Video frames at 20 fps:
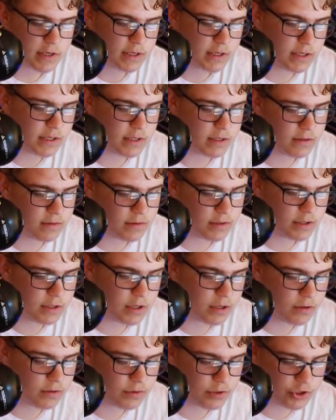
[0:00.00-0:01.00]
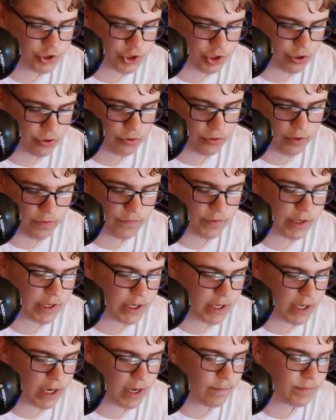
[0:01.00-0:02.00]
in you know the jungle of
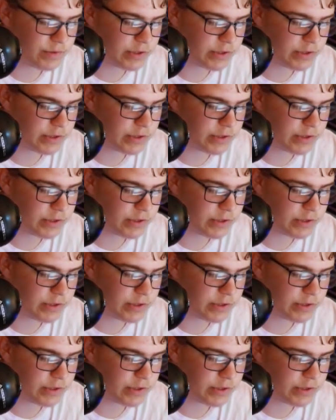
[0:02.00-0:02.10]
Vietnam.